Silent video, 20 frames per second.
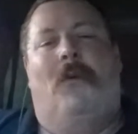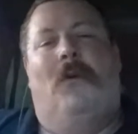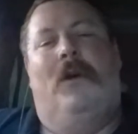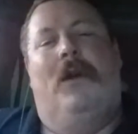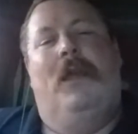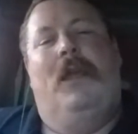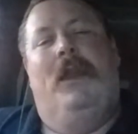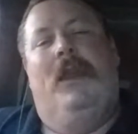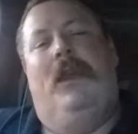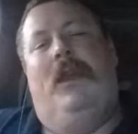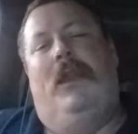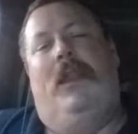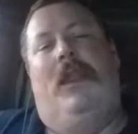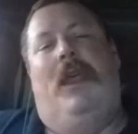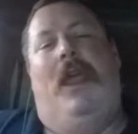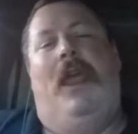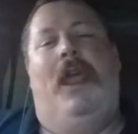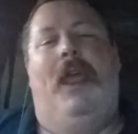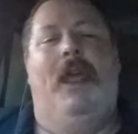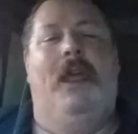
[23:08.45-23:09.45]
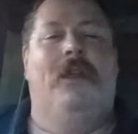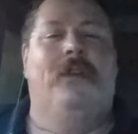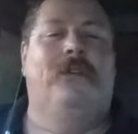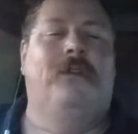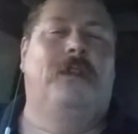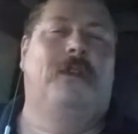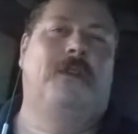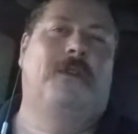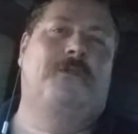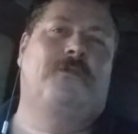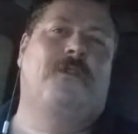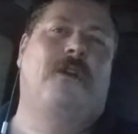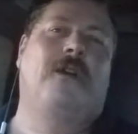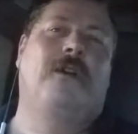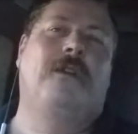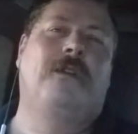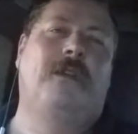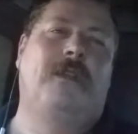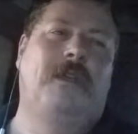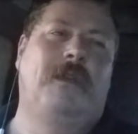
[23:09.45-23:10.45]
pouring it into the hands and
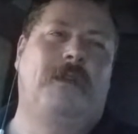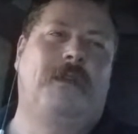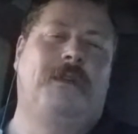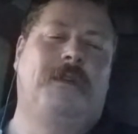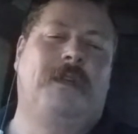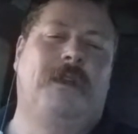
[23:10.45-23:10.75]
drunkenly